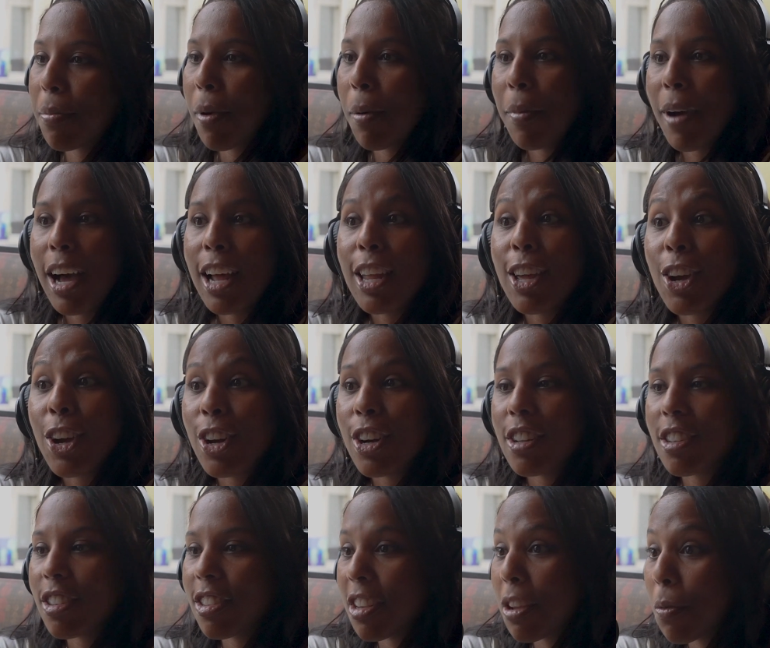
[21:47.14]
my body hurt,
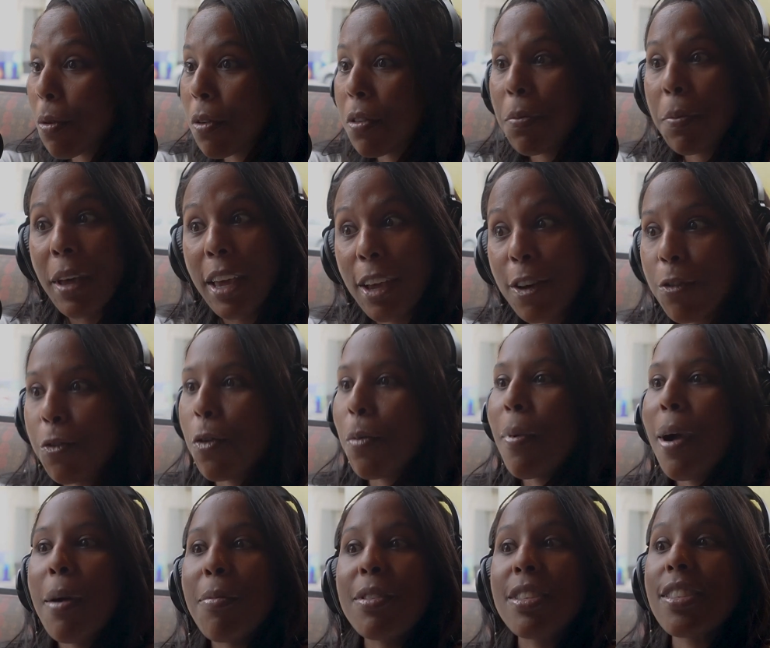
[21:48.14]
she was paying for
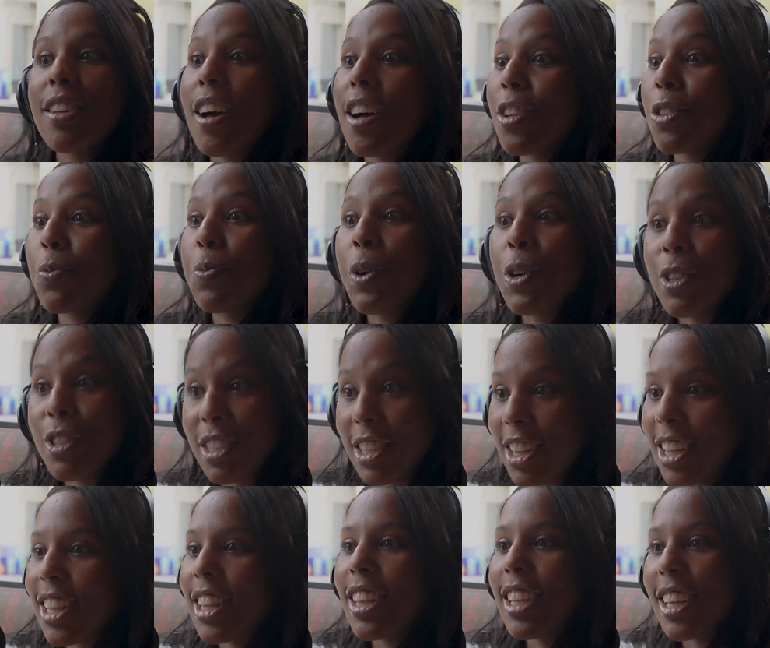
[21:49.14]
my massage
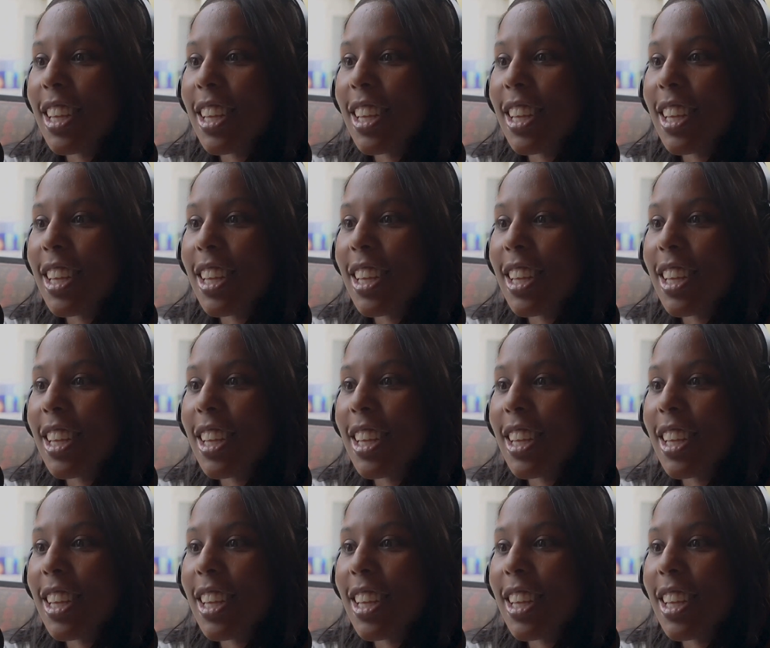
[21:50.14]
personally.